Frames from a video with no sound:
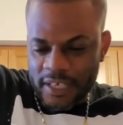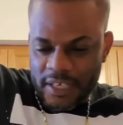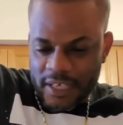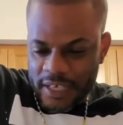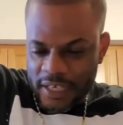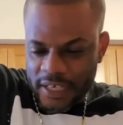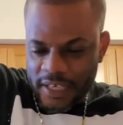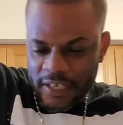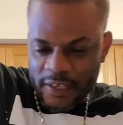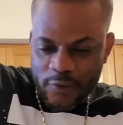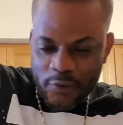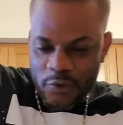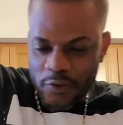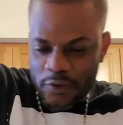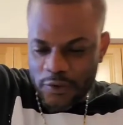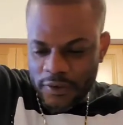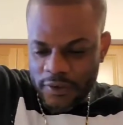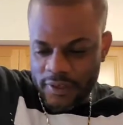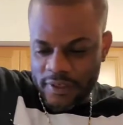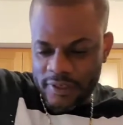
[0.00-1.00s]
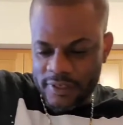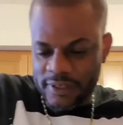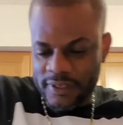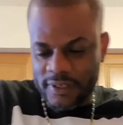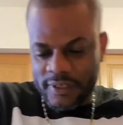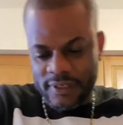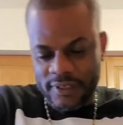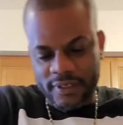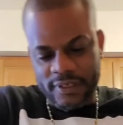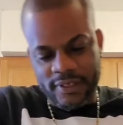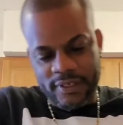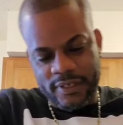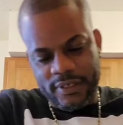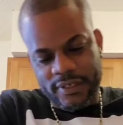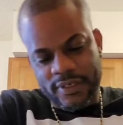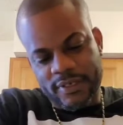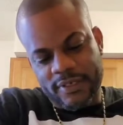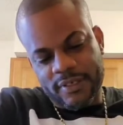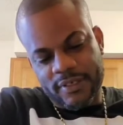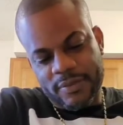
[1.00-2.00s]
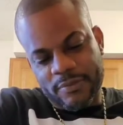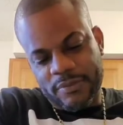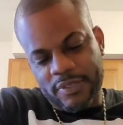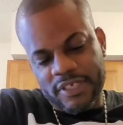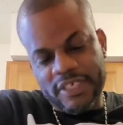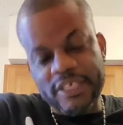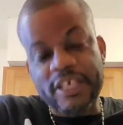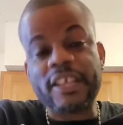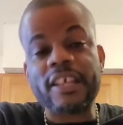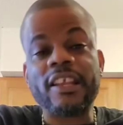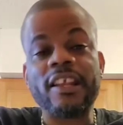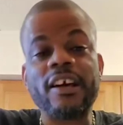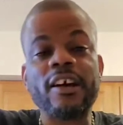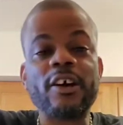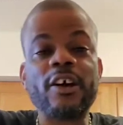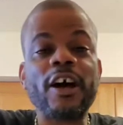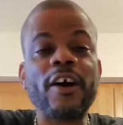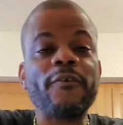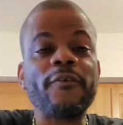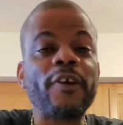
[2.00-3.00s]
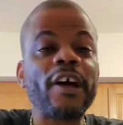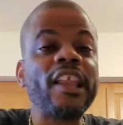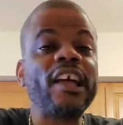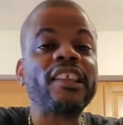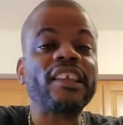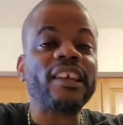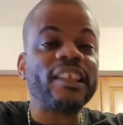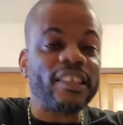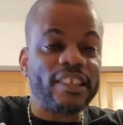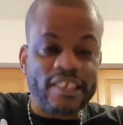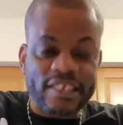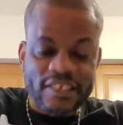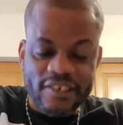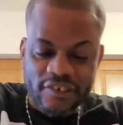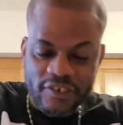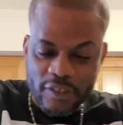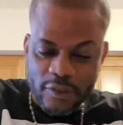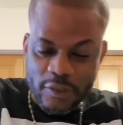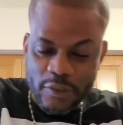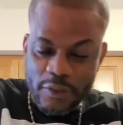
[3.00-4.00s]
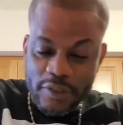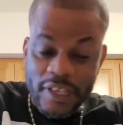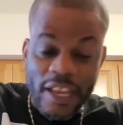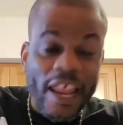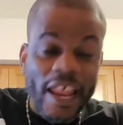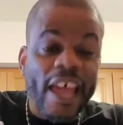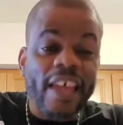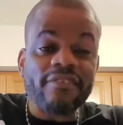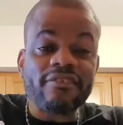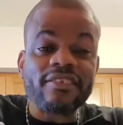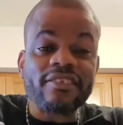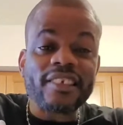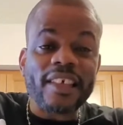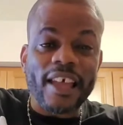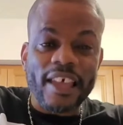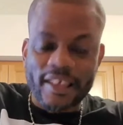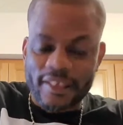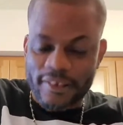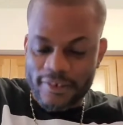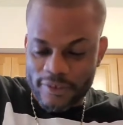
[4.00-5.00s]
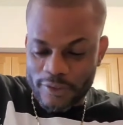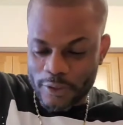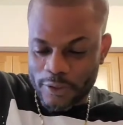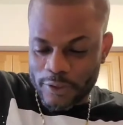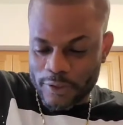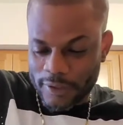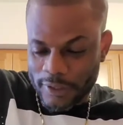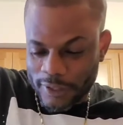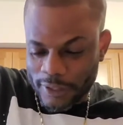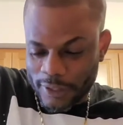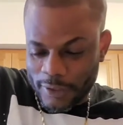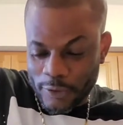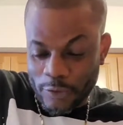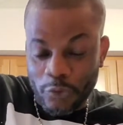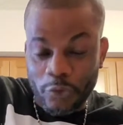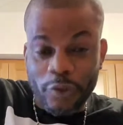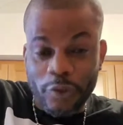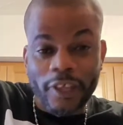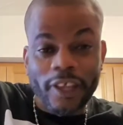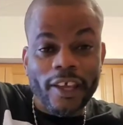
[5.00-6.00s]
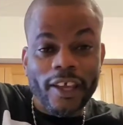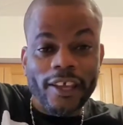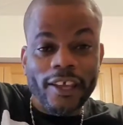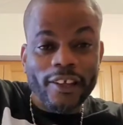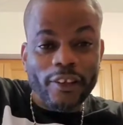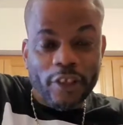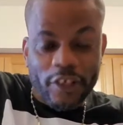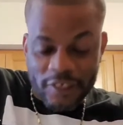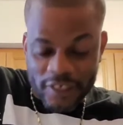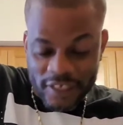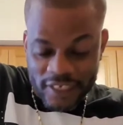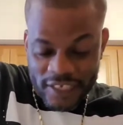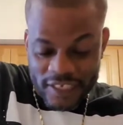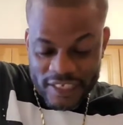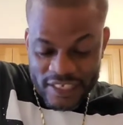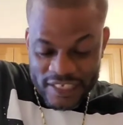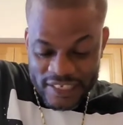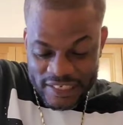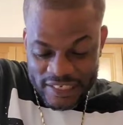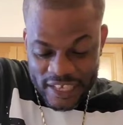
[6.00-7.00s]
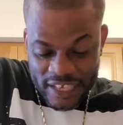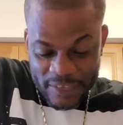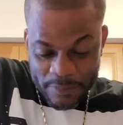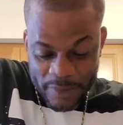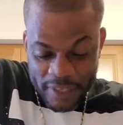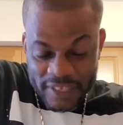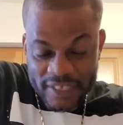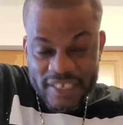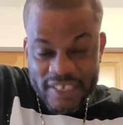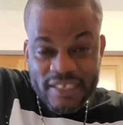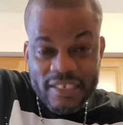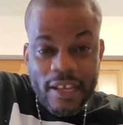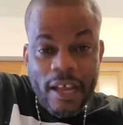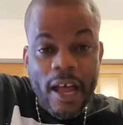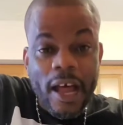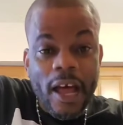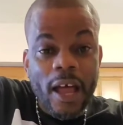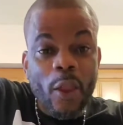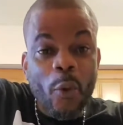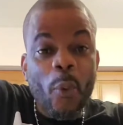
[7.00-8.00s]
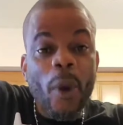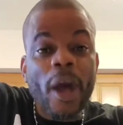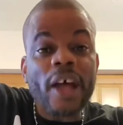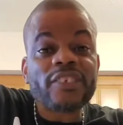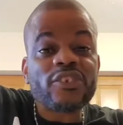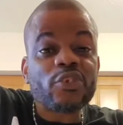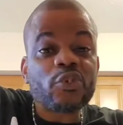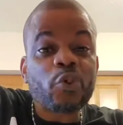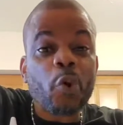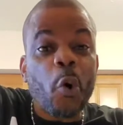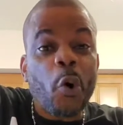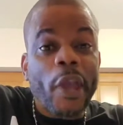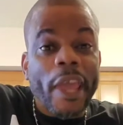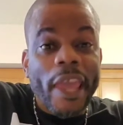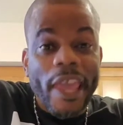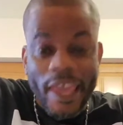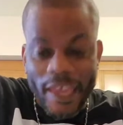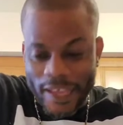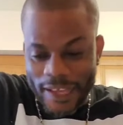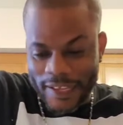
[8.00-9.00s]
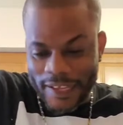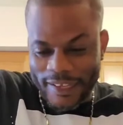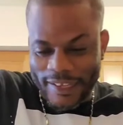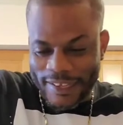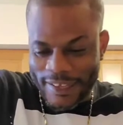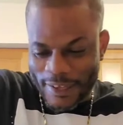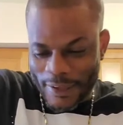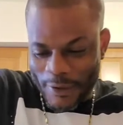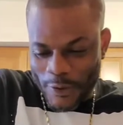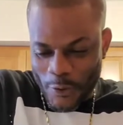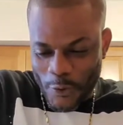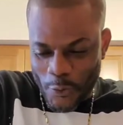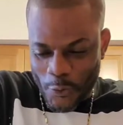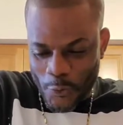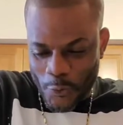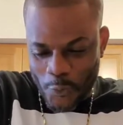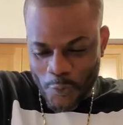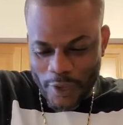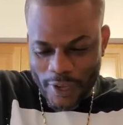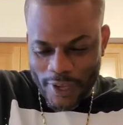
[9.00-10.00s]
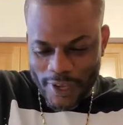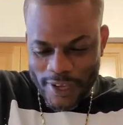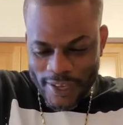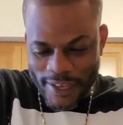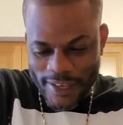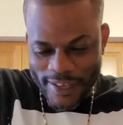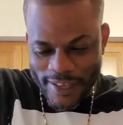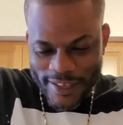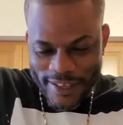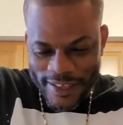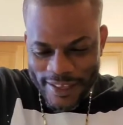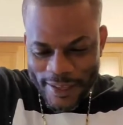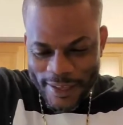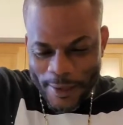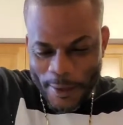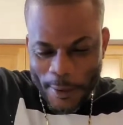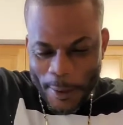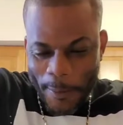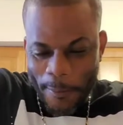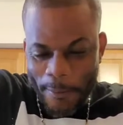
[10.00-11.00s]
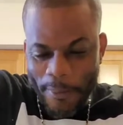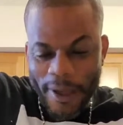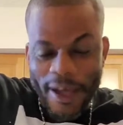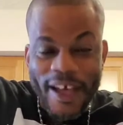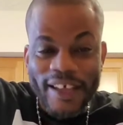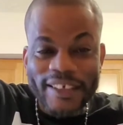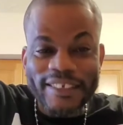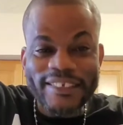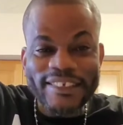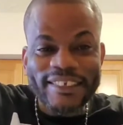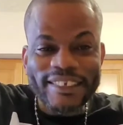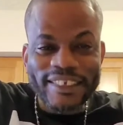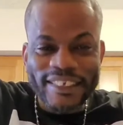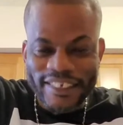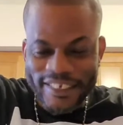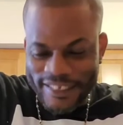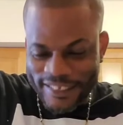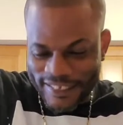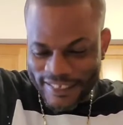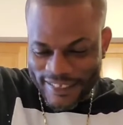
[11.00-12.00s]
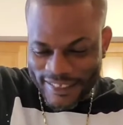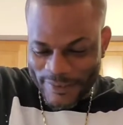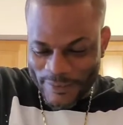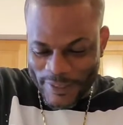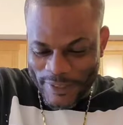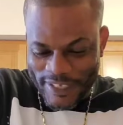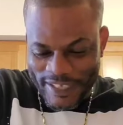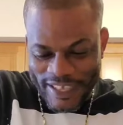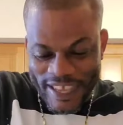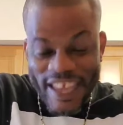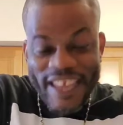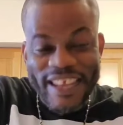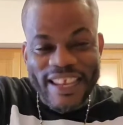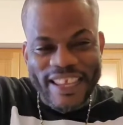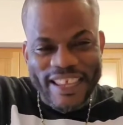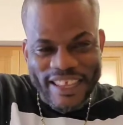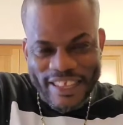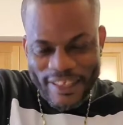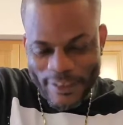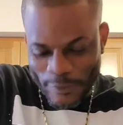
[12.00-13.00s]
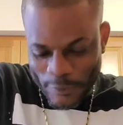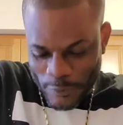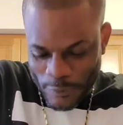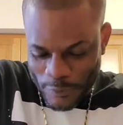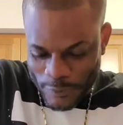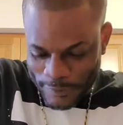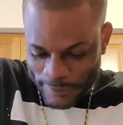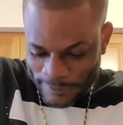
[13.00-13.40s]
And you know, the channel I got have a lot of things, you know, the lifestyle. So today this segment is called What's Cooking with Pass Kenny, you know.